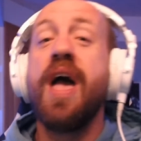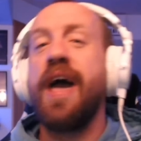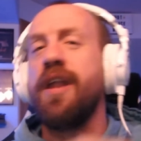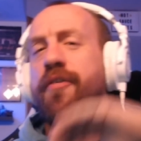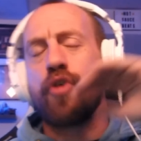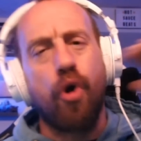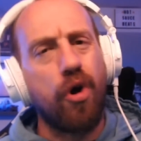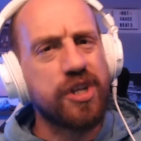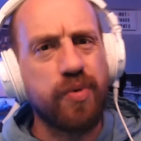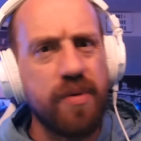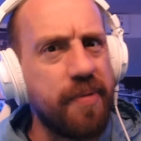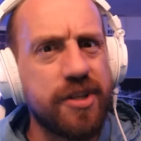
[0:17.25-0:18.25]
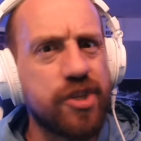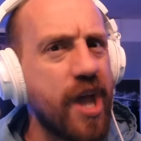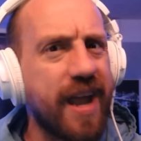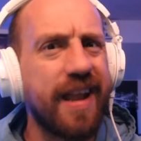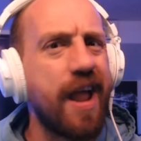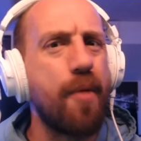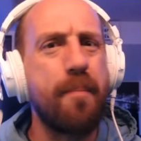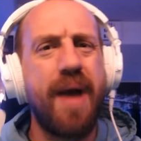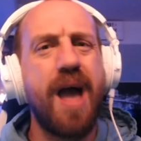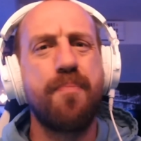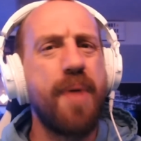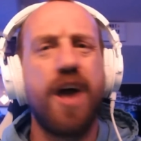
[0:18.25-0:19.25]
and of course, we've been checking out
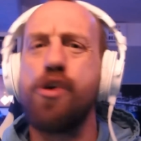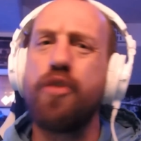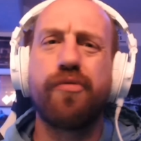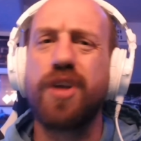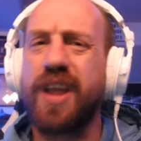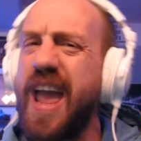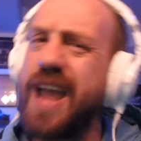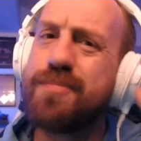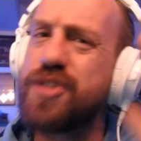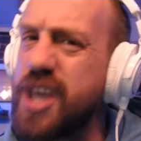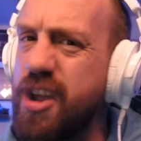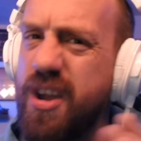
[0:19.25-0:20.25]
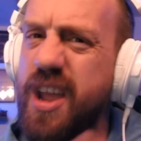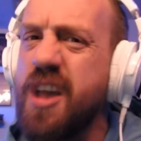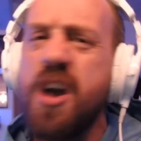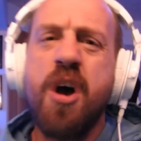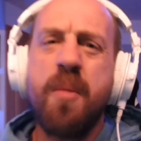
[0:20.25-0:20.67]
MatPat over at Game Theory,